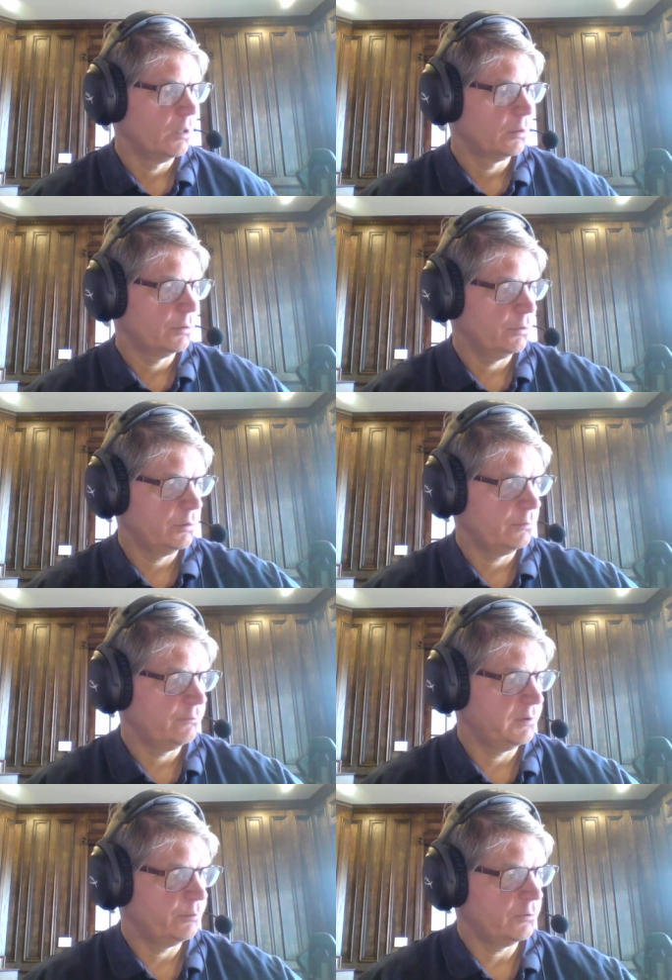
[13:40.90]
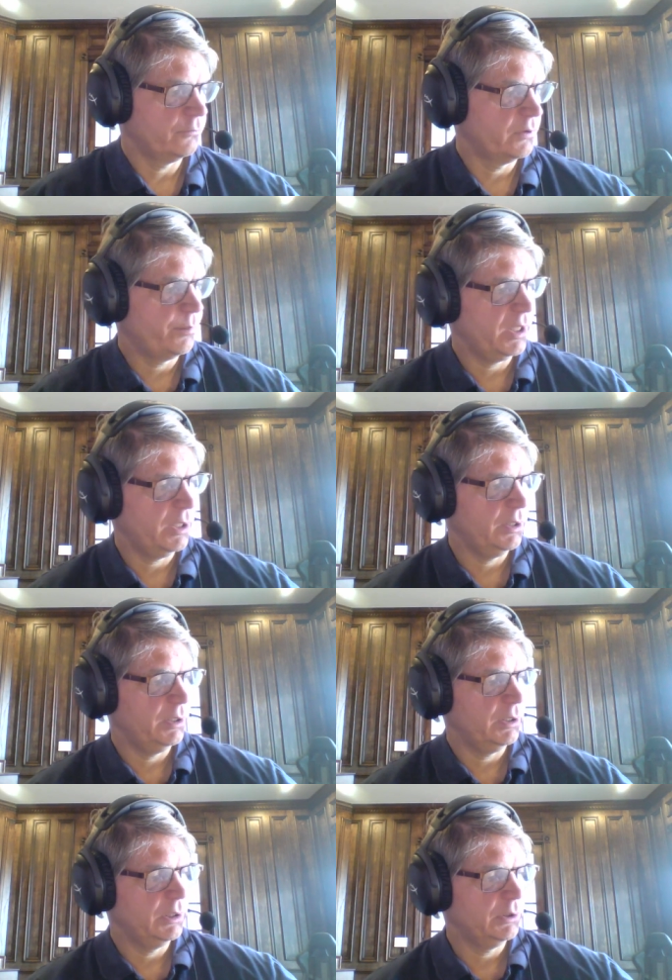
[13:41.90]
Good. Flip over the
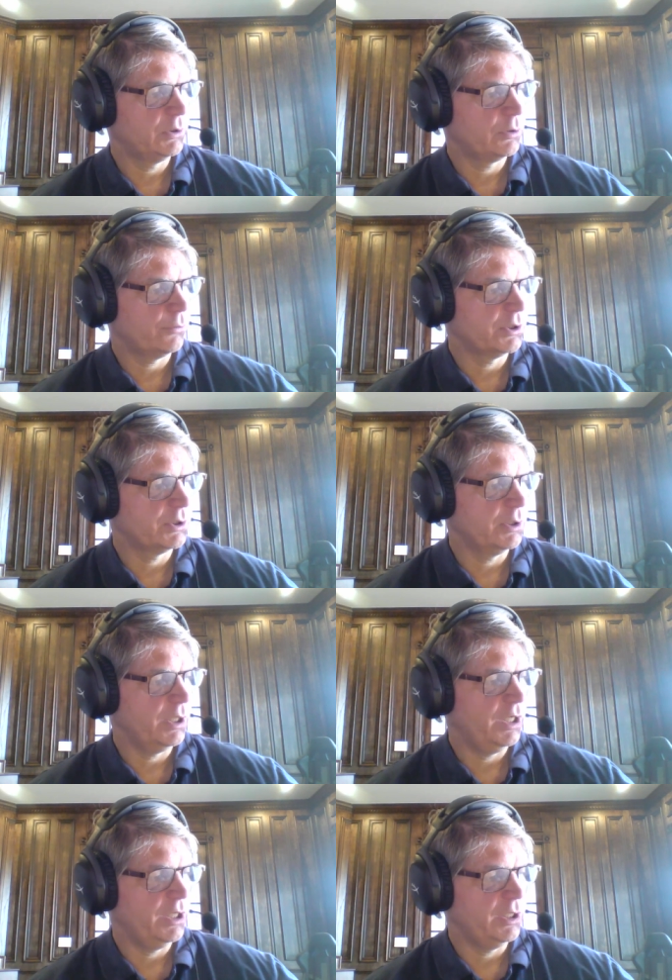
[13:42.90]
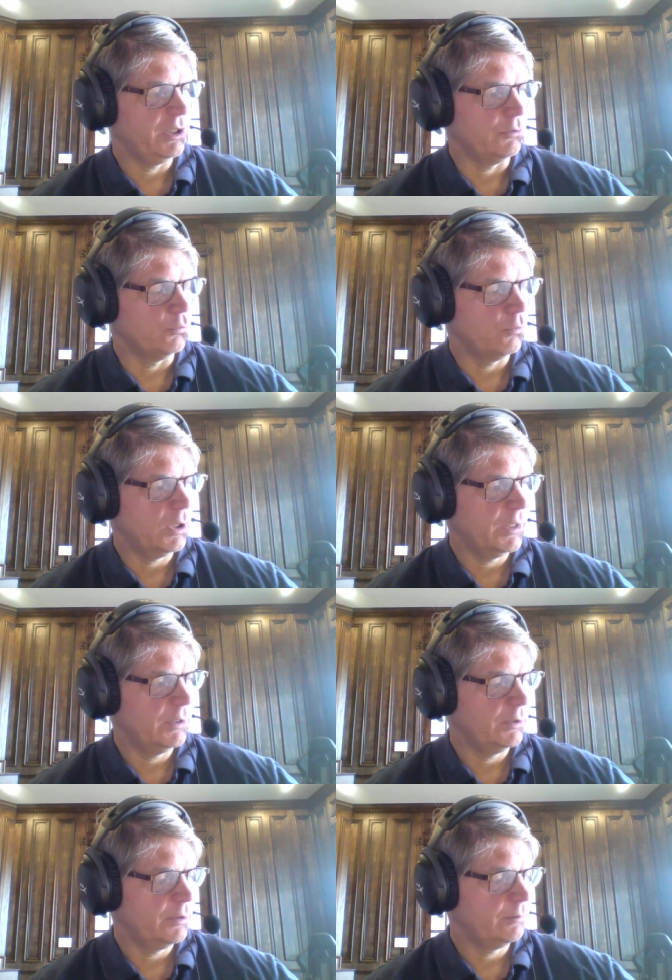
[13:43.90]
page. Question
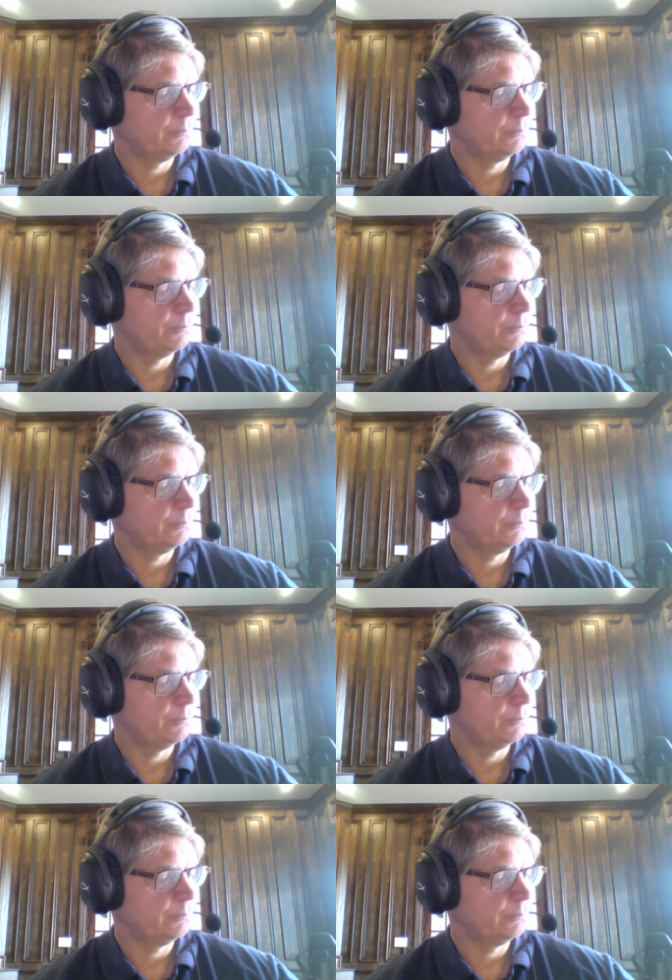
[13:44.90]
81.